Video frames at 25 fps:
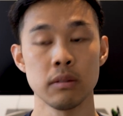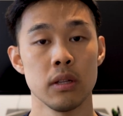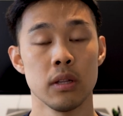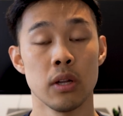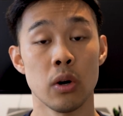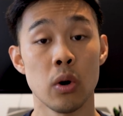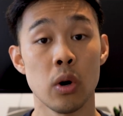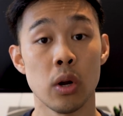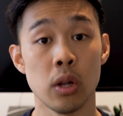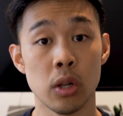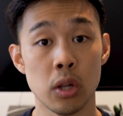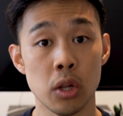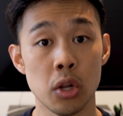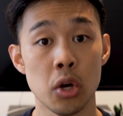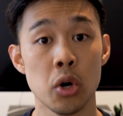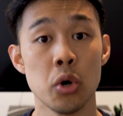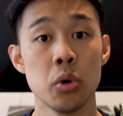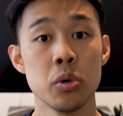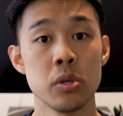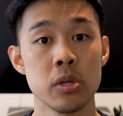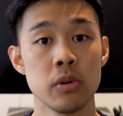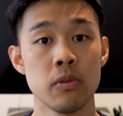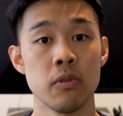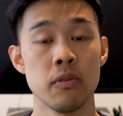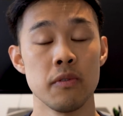There are
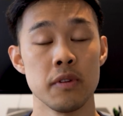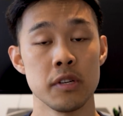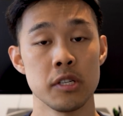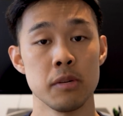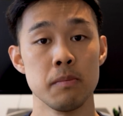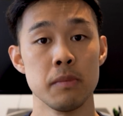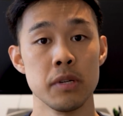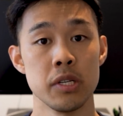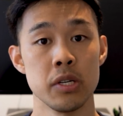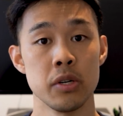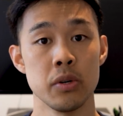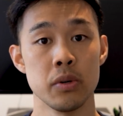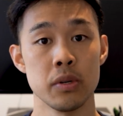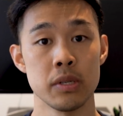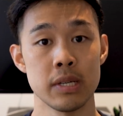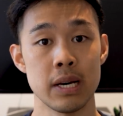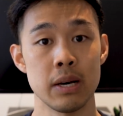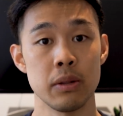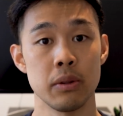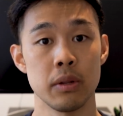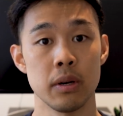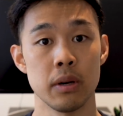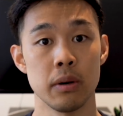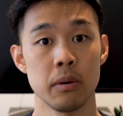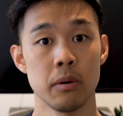loads of revision materials
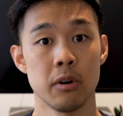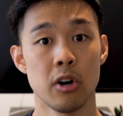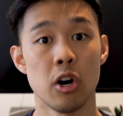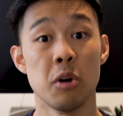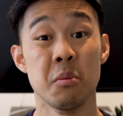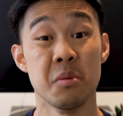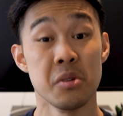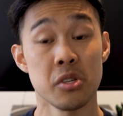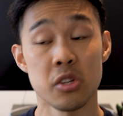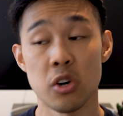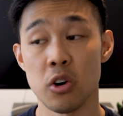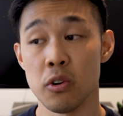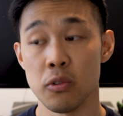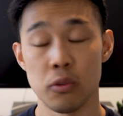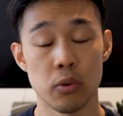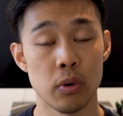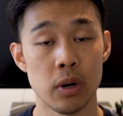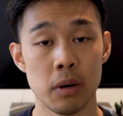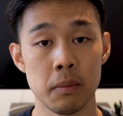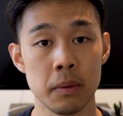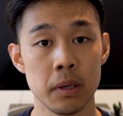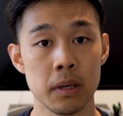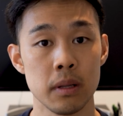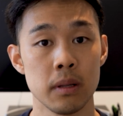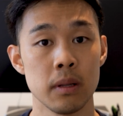out there, almost
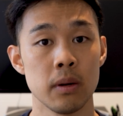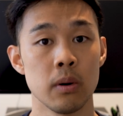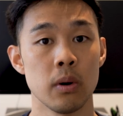overwhelming.